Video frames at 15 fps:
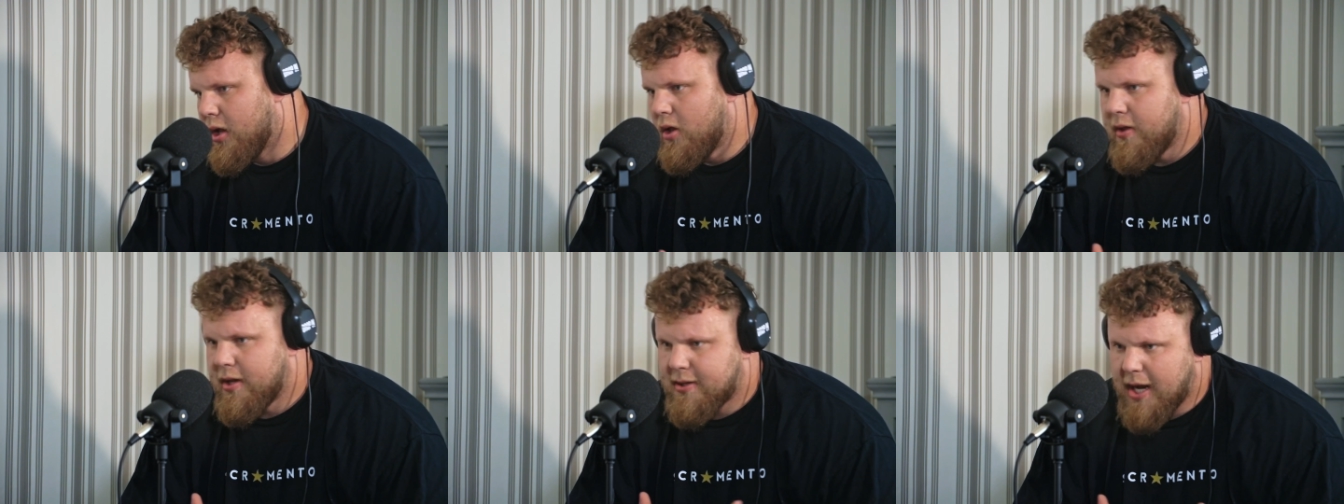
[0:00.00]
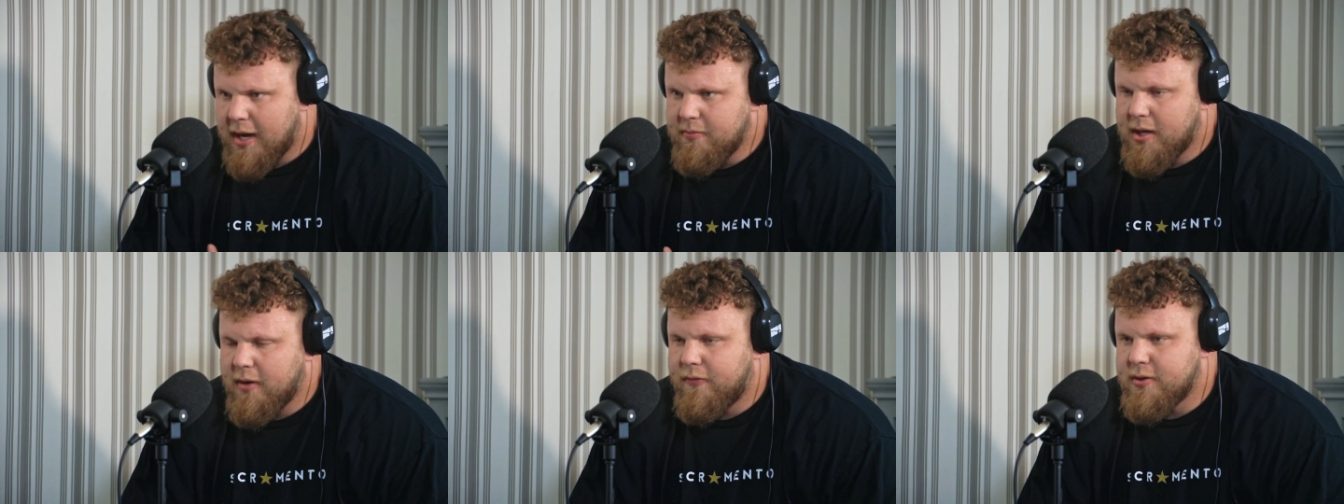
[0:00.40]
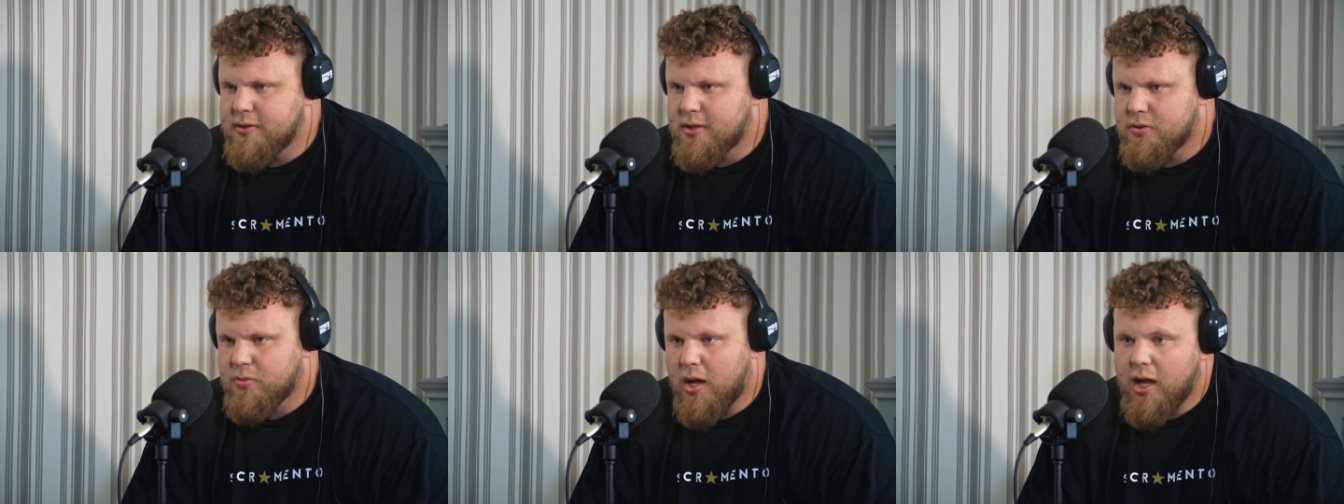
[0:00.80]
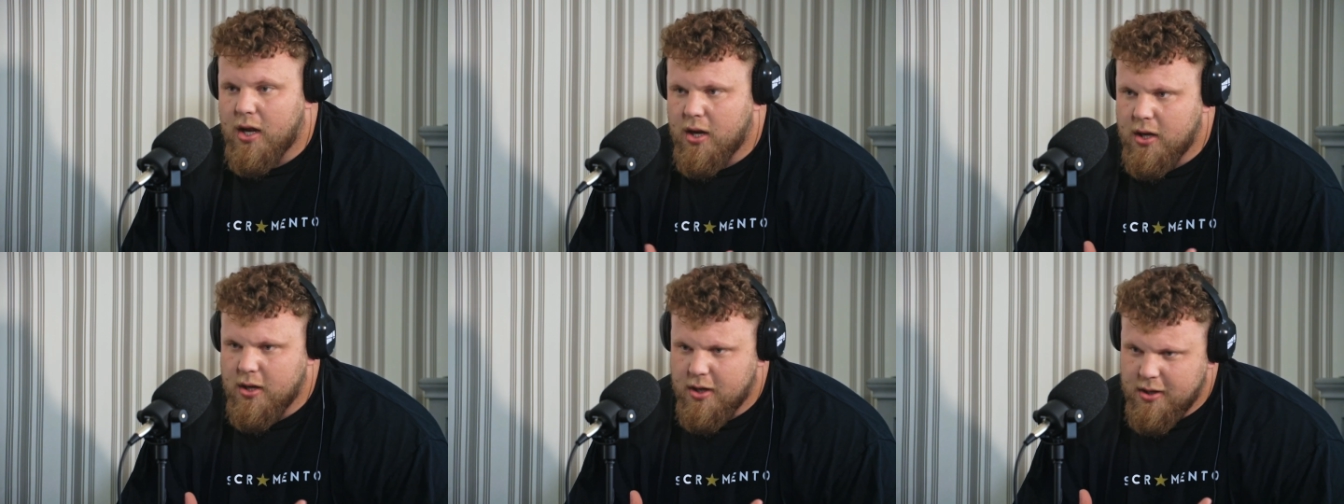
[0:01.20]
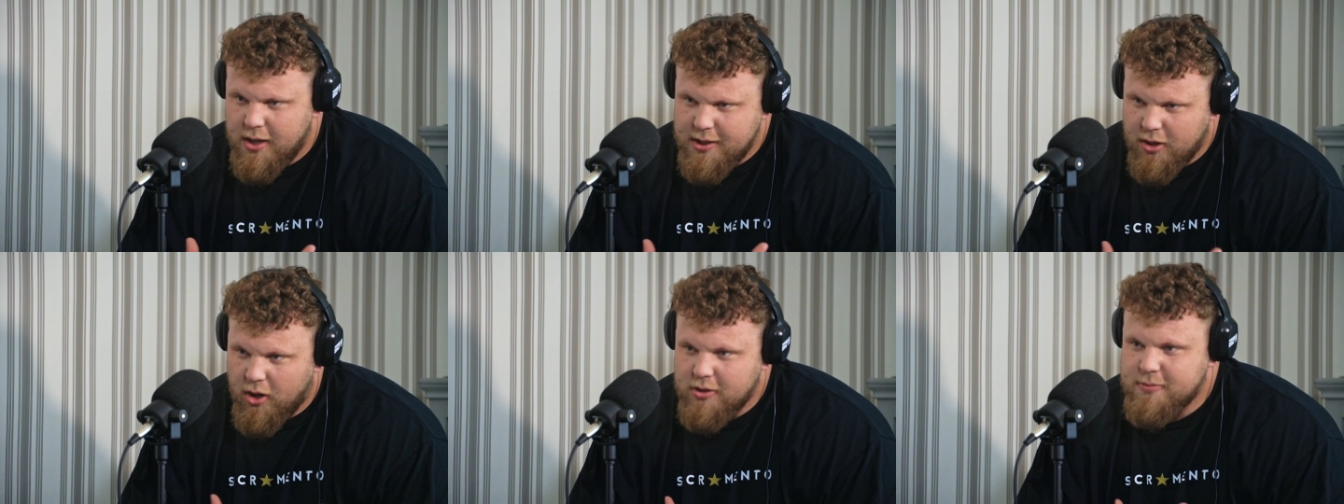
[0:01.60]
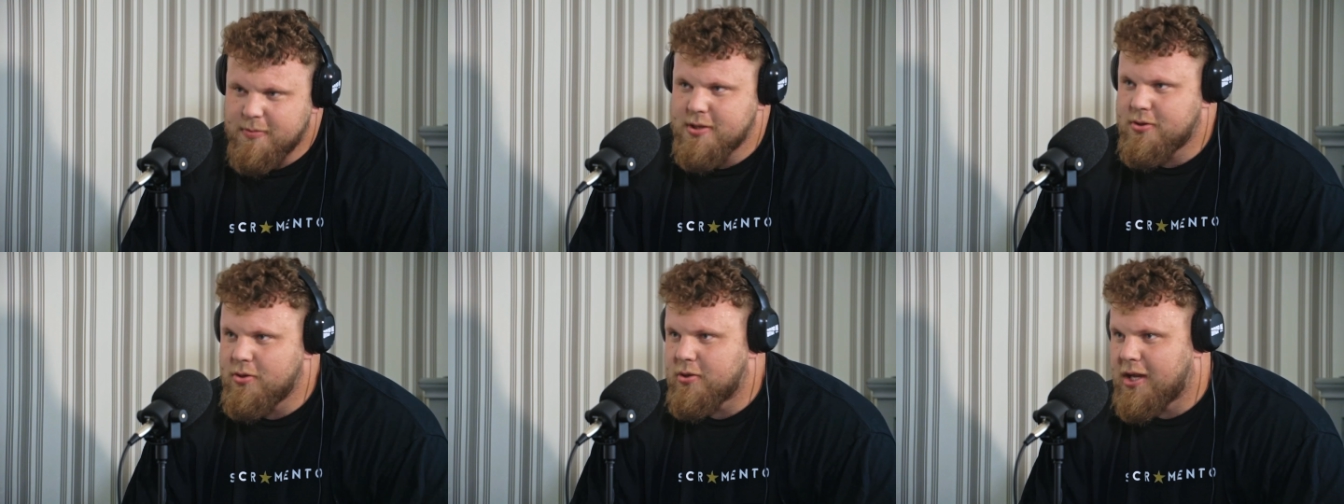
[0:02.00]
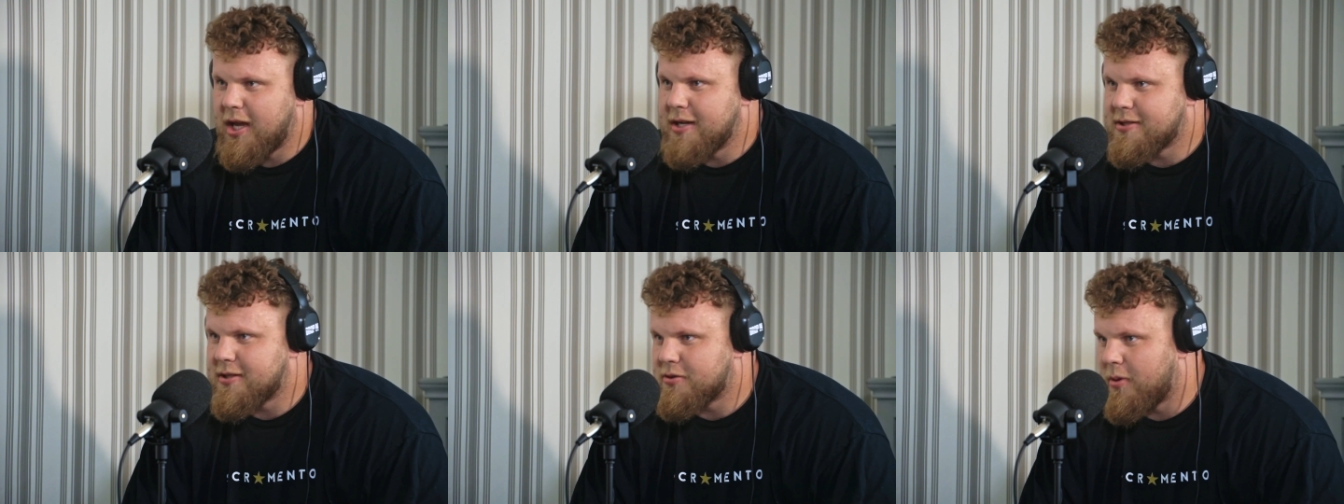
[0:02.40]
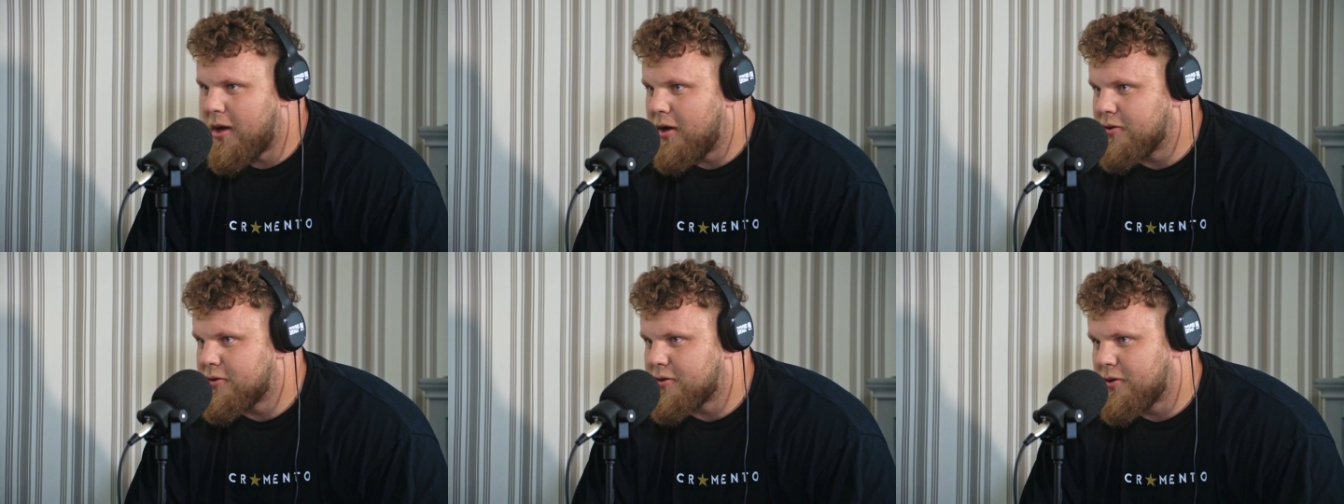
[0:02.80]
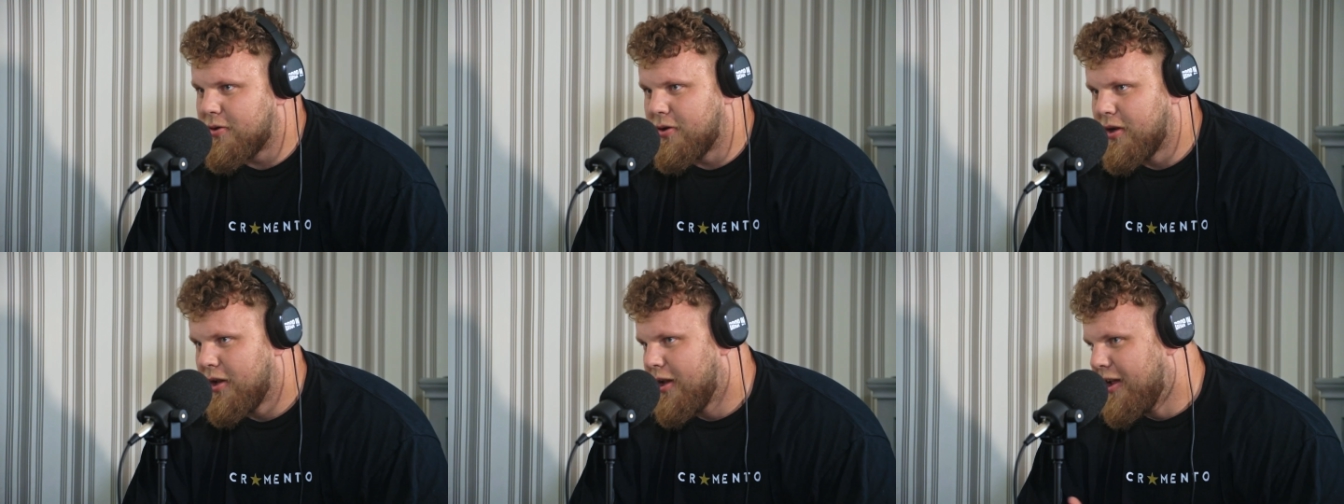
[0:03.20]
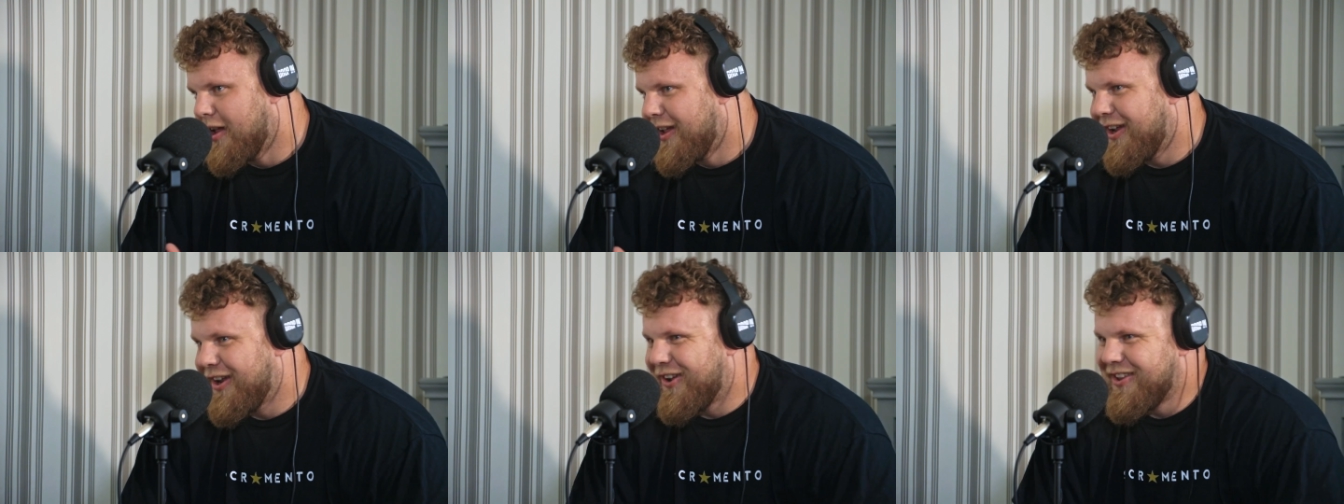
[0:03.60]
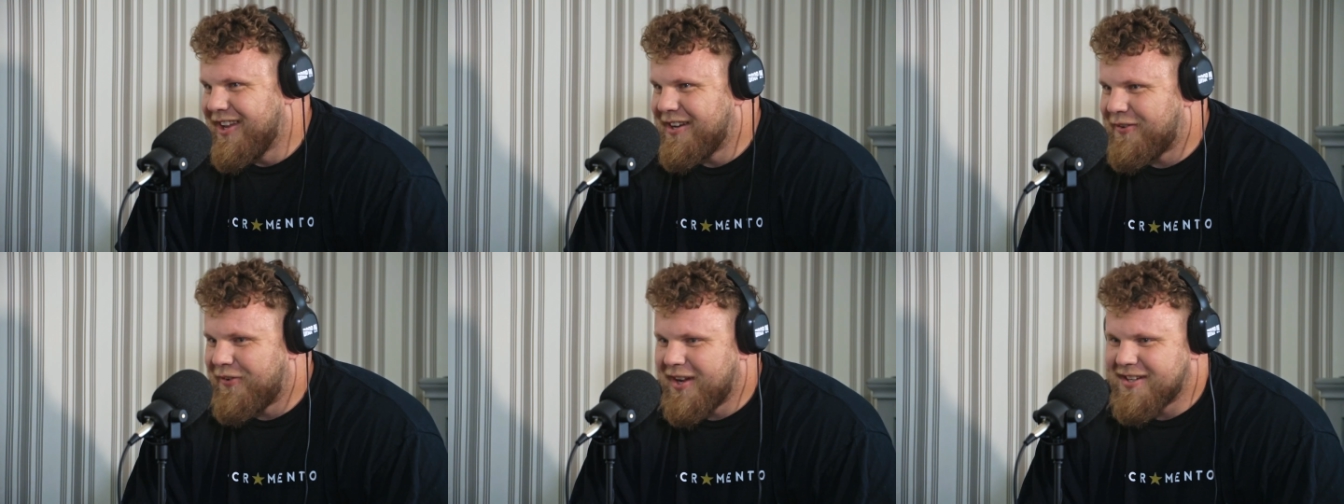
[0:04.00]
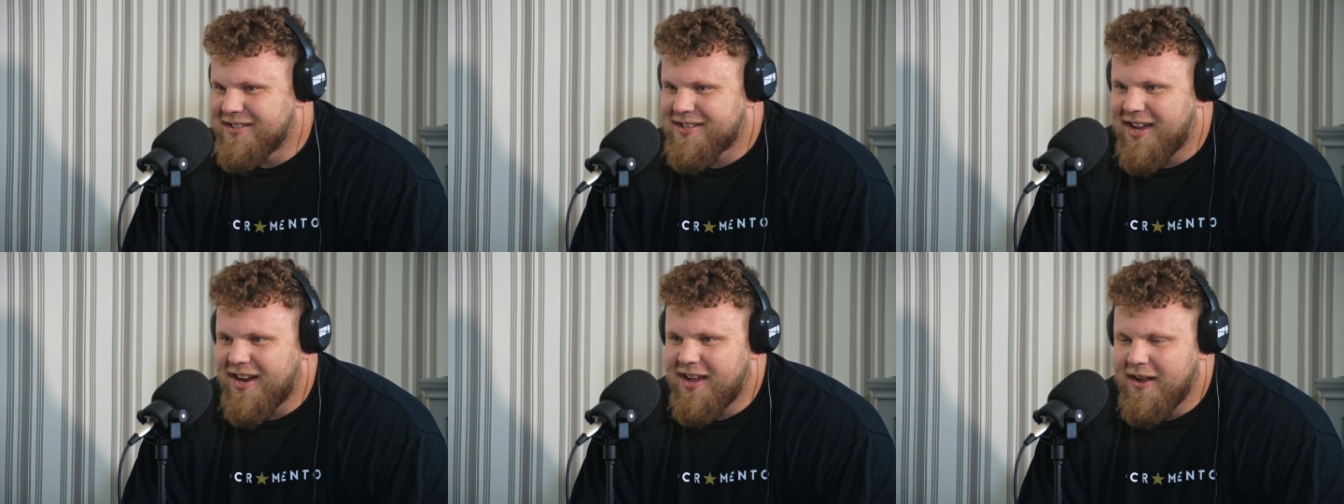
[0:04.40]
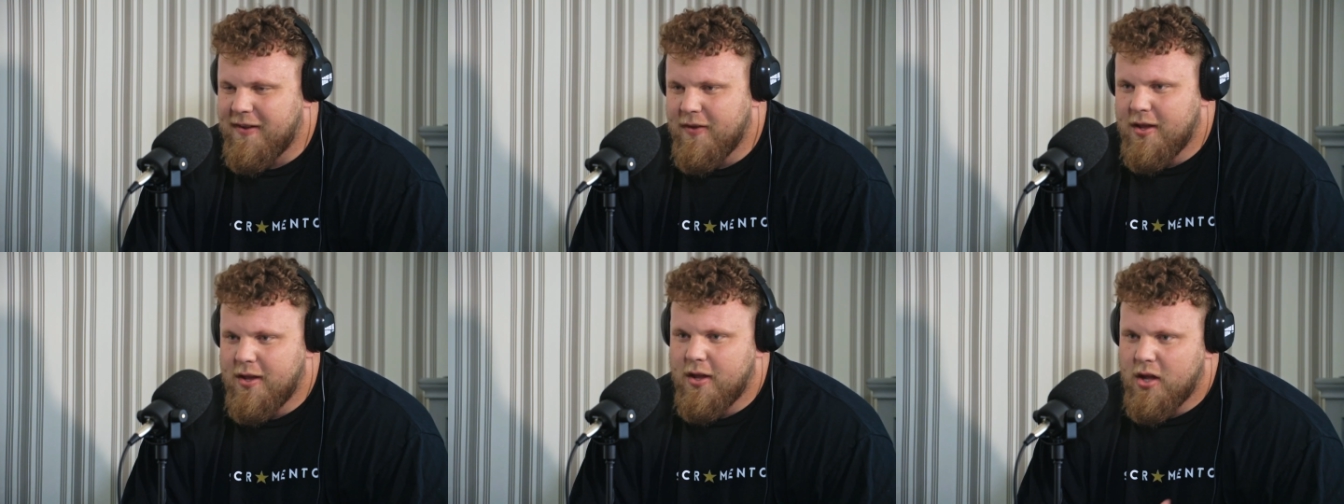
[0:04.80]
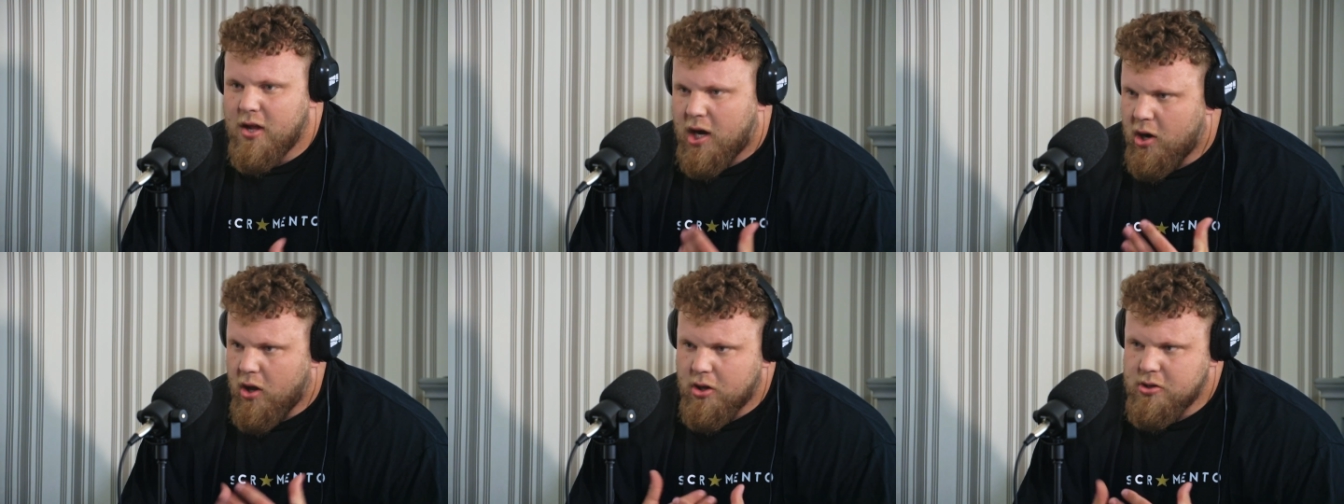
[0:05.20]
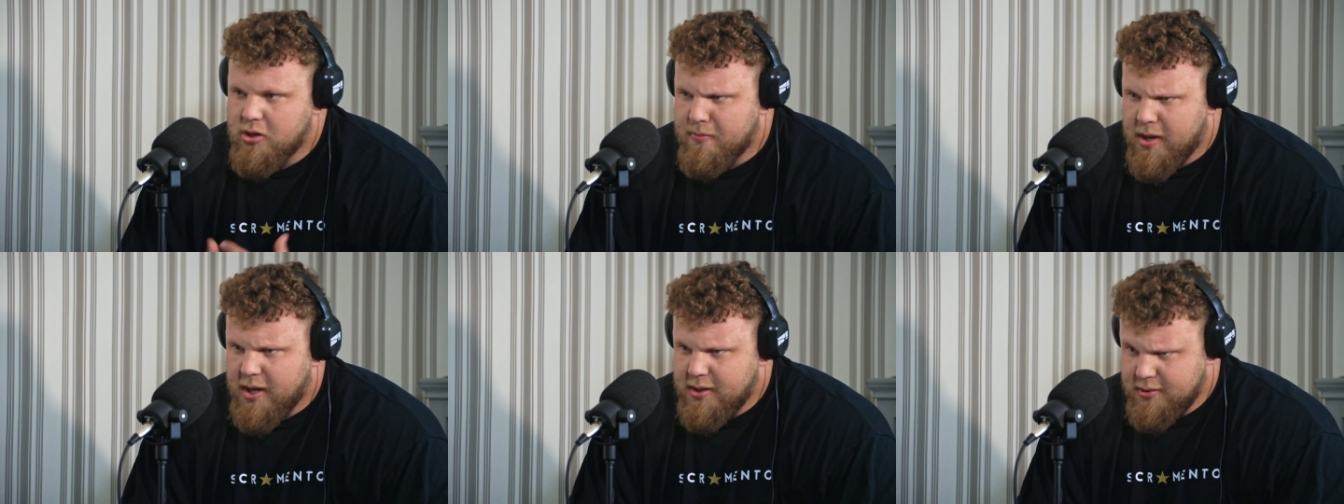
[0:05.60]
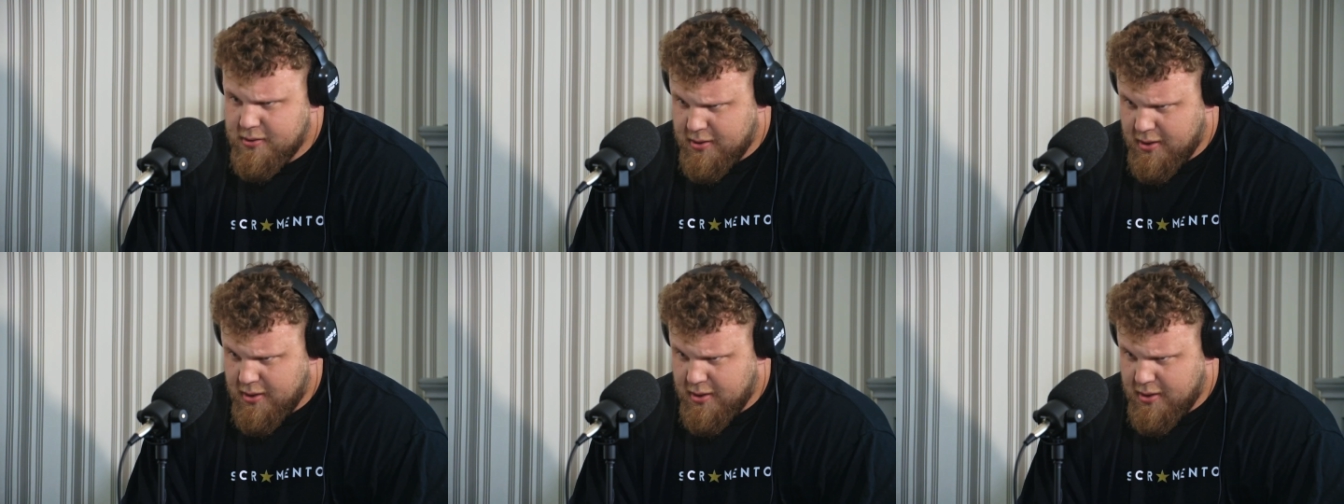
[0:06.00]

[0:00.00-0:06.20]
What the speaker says: The time difference as well. They lost my suitcase as well. So, you know, these things kind of are all in your mind.